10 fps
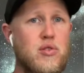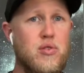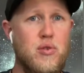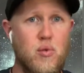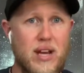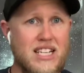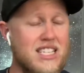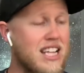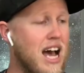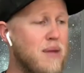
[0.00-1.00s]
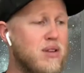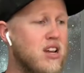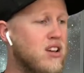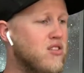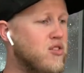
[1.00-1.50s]
The wind stopped,
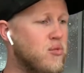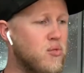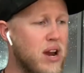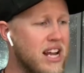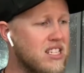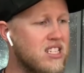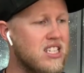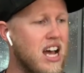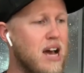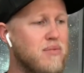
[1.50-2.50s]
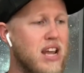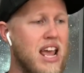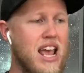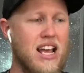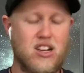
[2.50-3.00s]
the rain stopped,
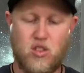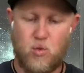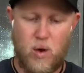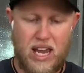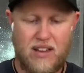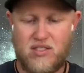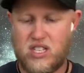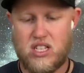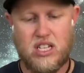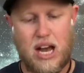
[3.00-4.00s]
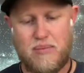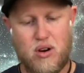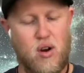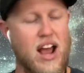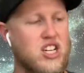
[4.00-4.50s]
and the waves stopped
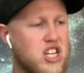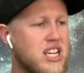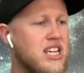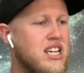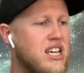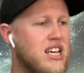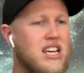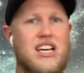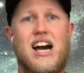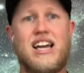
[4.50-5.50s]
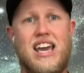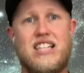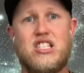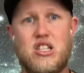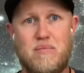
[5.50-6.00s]
crashing
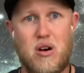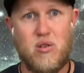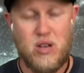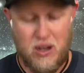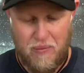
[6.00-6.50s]
against the boat.